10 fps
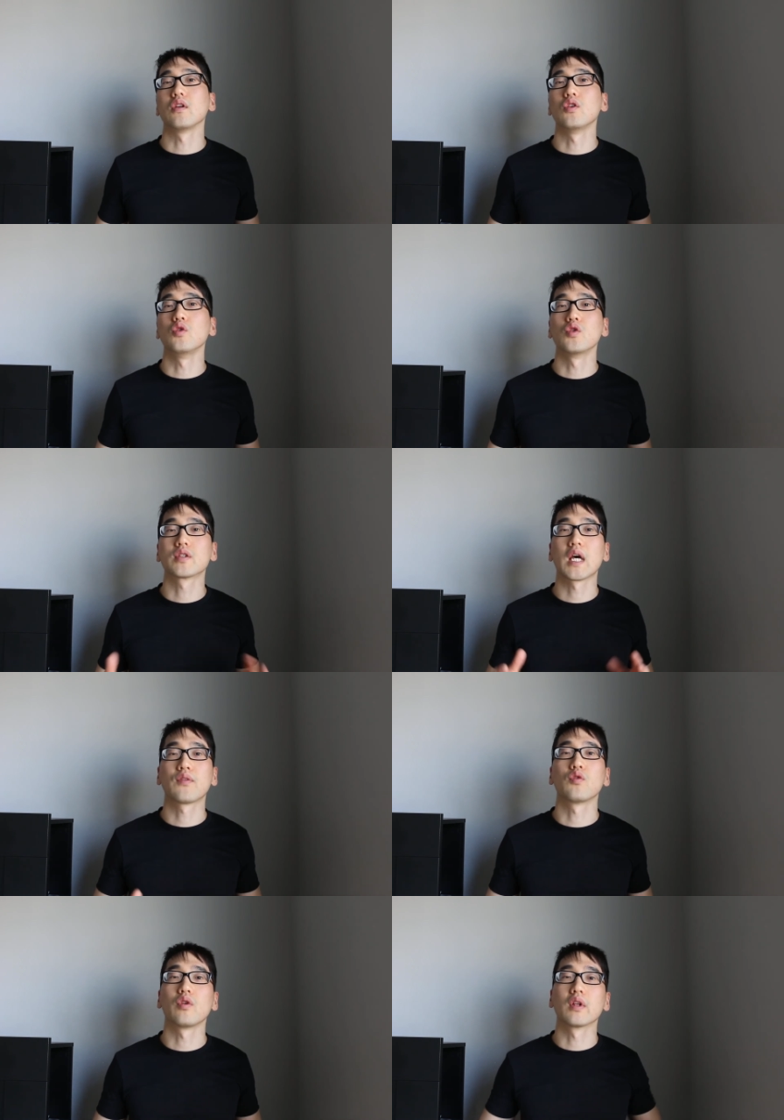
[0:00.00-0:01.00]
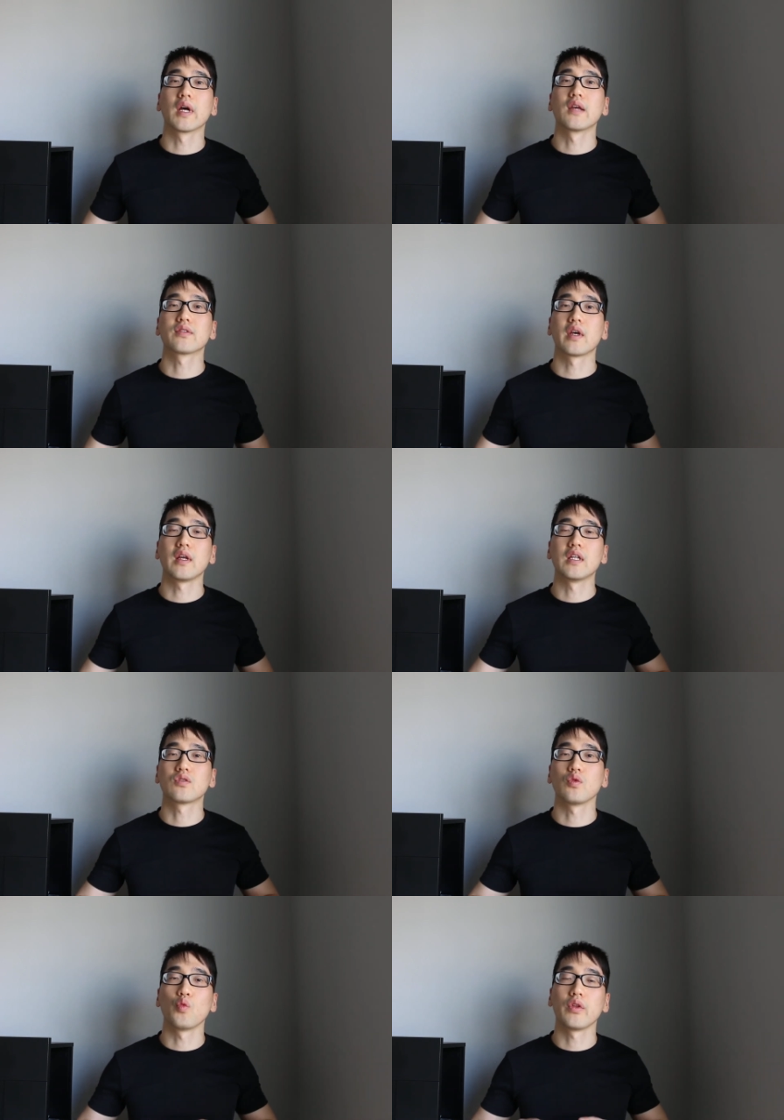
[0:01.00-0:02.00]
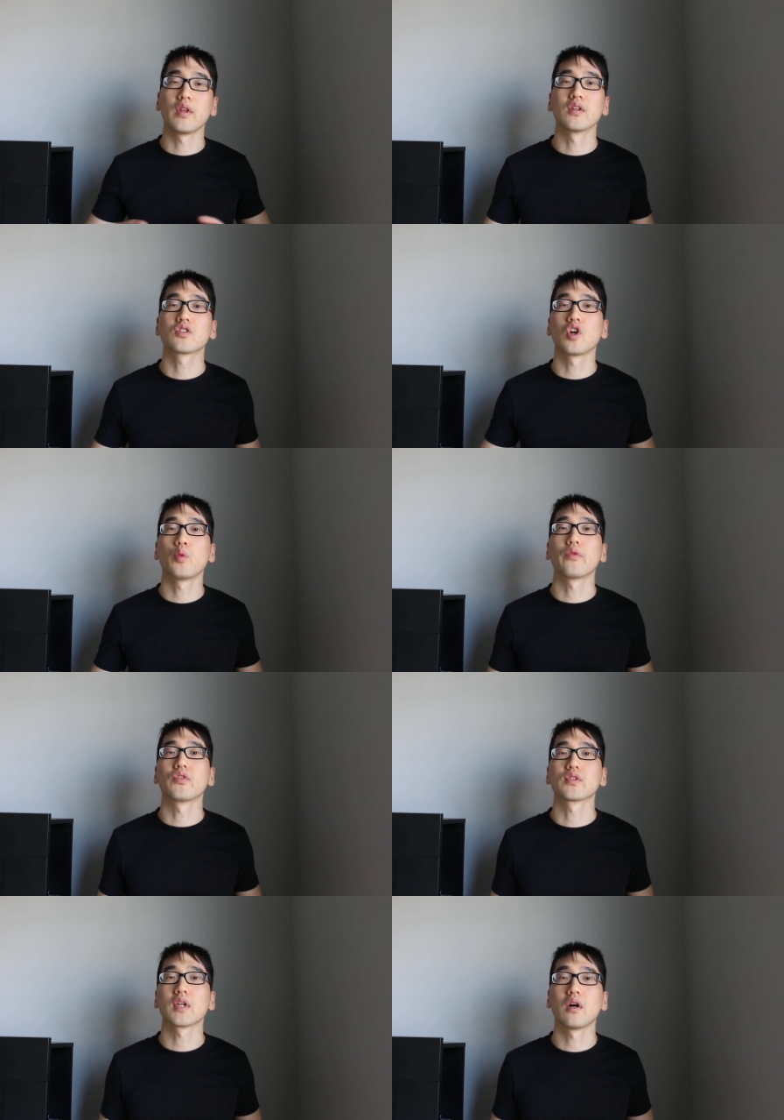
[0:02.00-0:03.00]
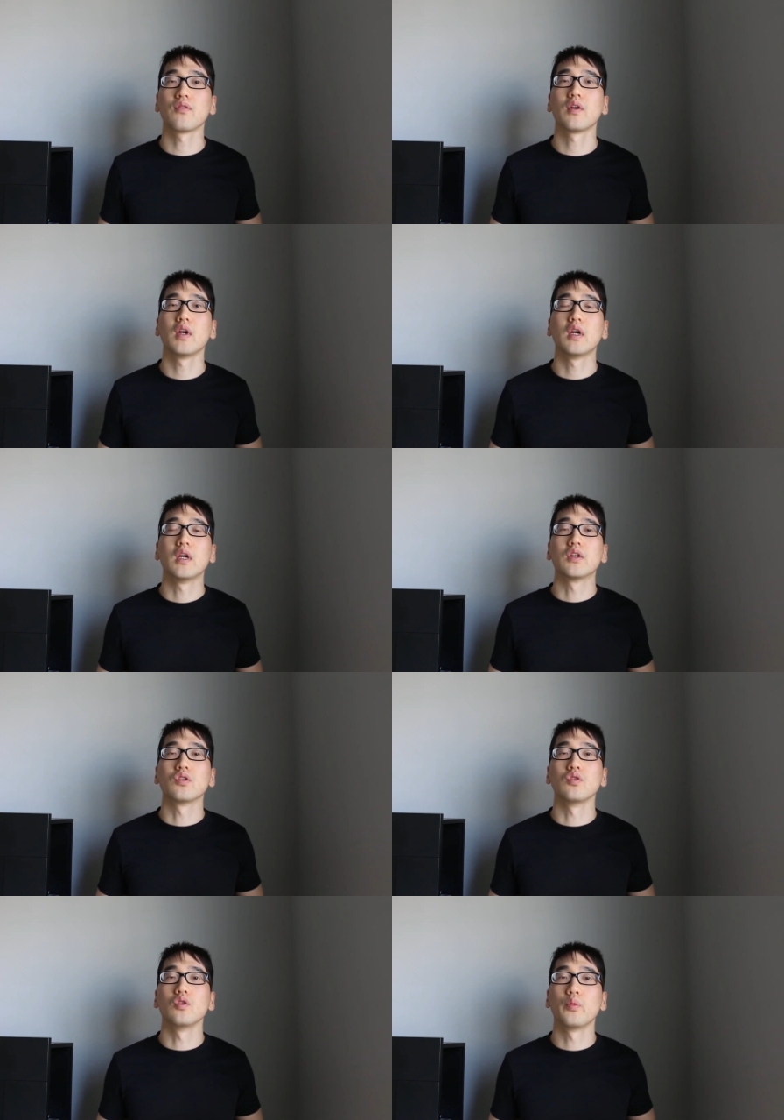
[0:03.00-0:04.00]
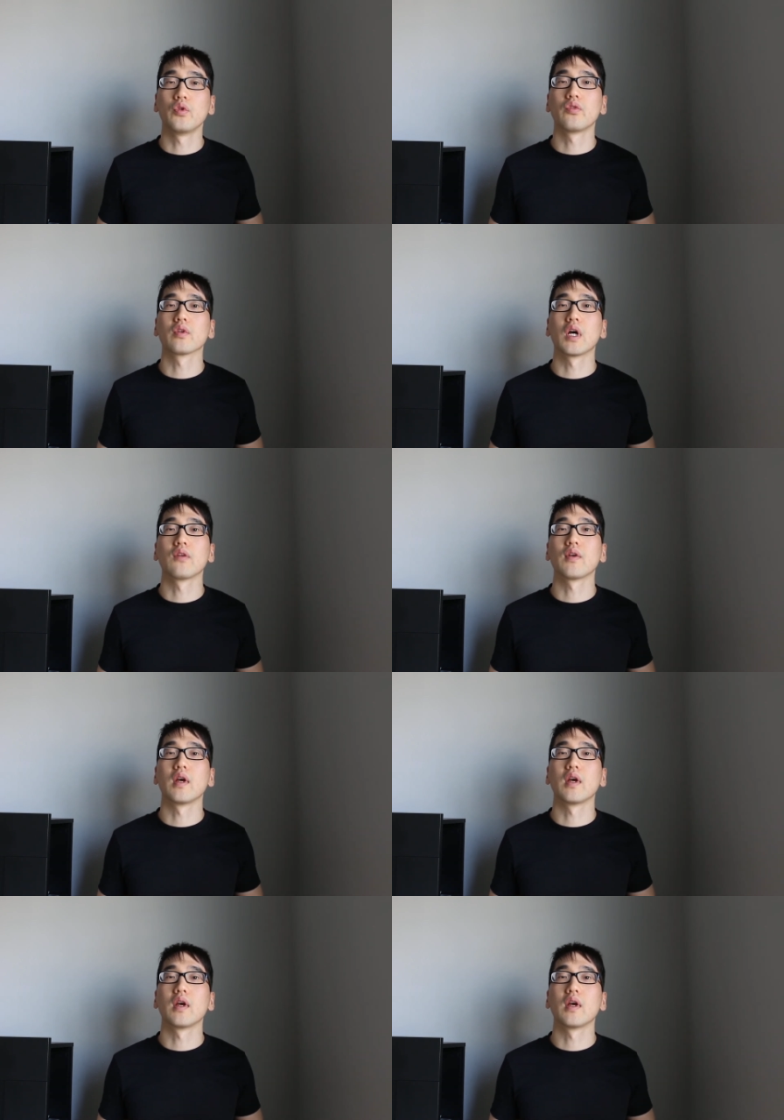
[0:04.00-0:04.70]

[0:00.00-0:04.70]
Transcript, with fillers: you just have to realize that it's within the scope of yourself to improve your life.